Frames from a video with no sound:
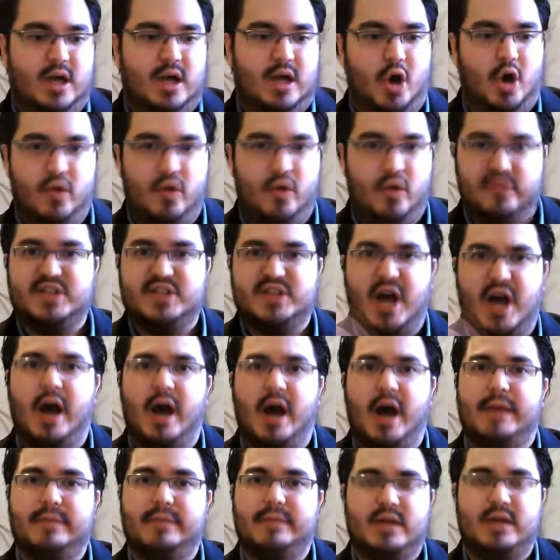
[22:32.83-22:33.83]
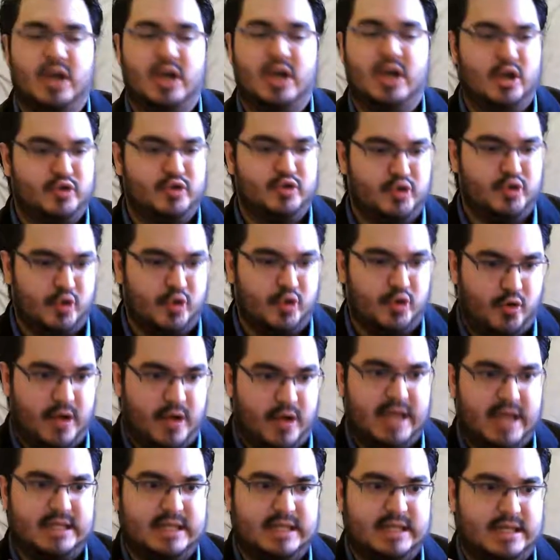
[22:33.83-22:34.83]
over time to
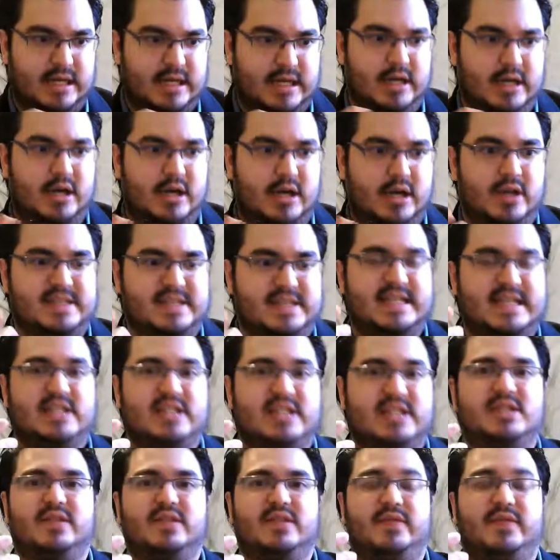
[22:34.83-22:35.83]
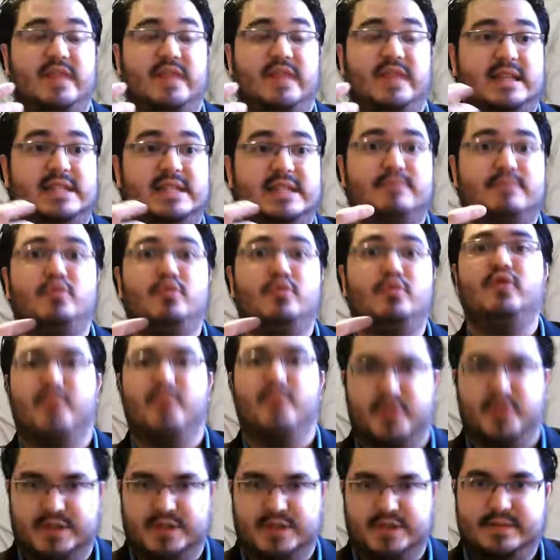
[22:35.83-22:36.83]
create a sense of that there's
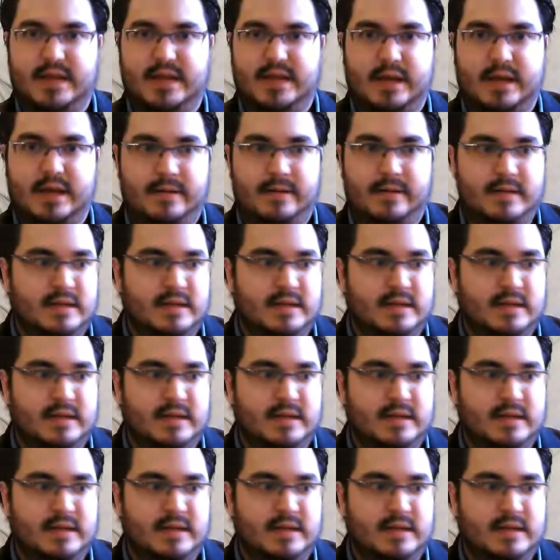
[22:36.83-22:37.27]
movement there.